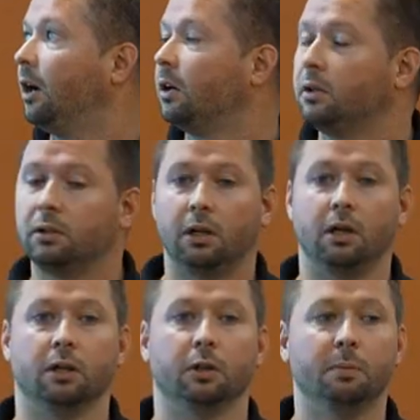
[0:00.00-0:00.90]
all
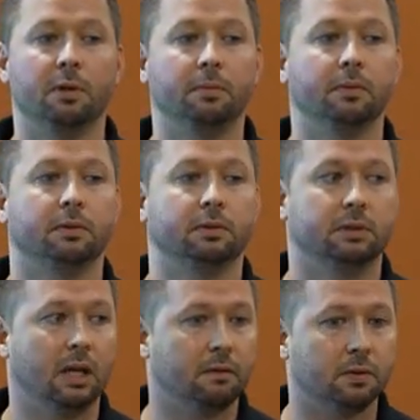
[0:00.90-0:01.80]
uh, aluminum
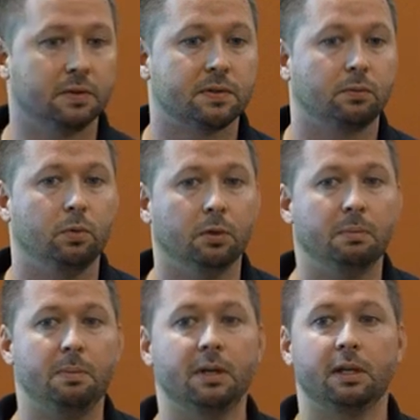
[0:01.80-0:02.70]
levels will
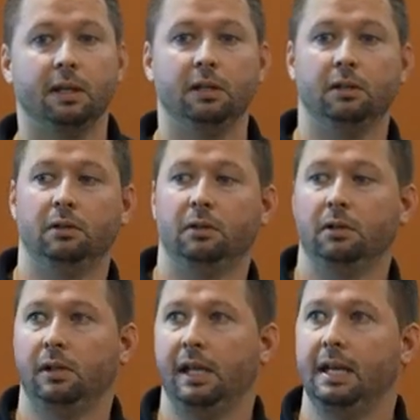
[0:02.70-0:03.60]
mimic
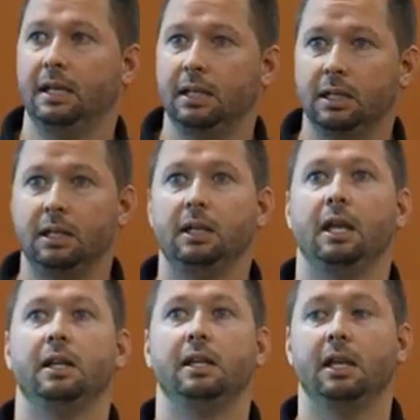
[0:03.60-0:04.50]
ADD,
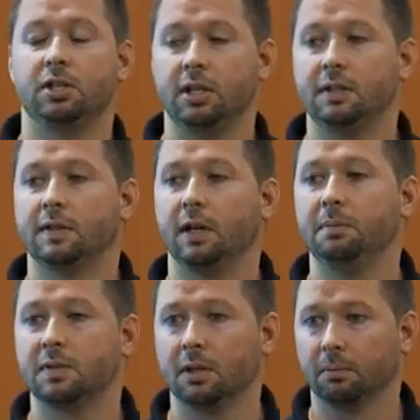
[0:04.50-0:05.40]
ADHD
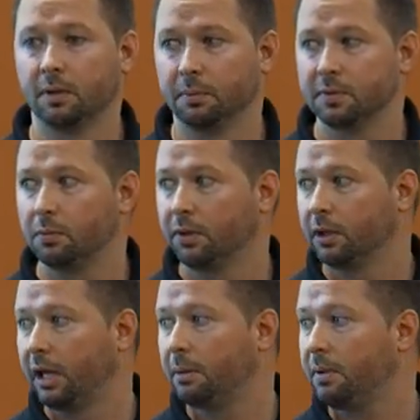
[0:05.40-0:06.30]
type symptoms with a
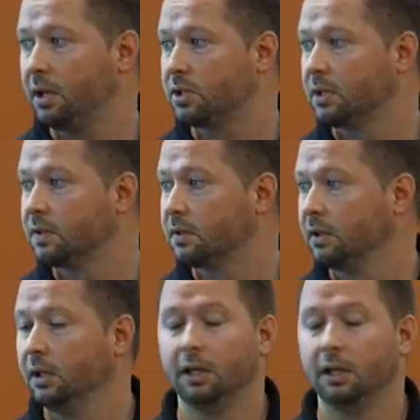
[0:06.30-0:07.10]
lot of patients.